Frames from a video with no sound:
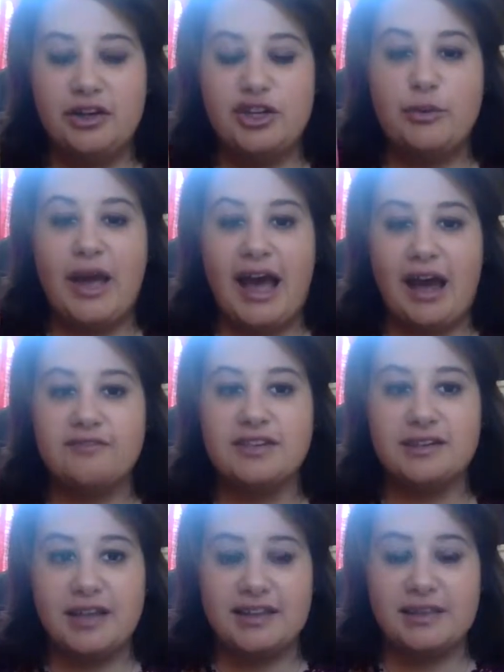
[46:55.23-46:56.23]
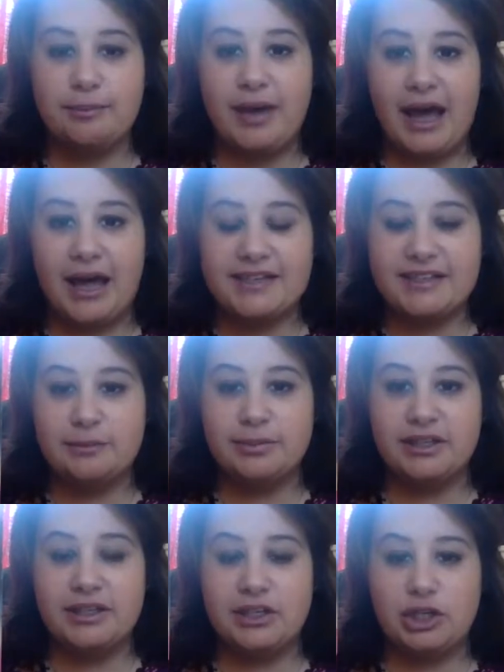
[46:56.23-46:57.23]
You have to let the past
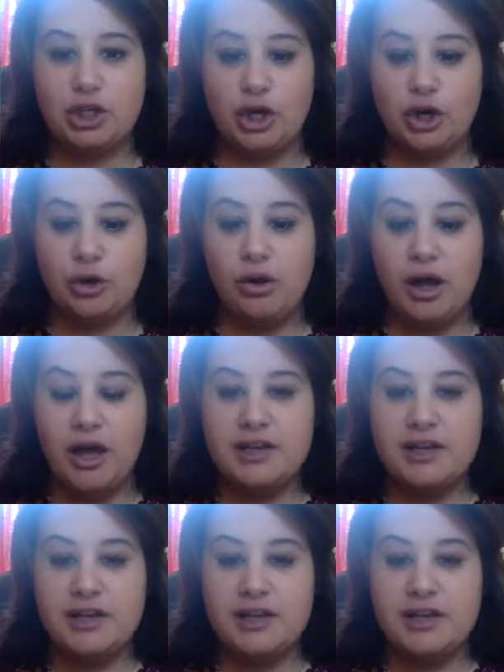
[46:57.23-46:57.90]
completely go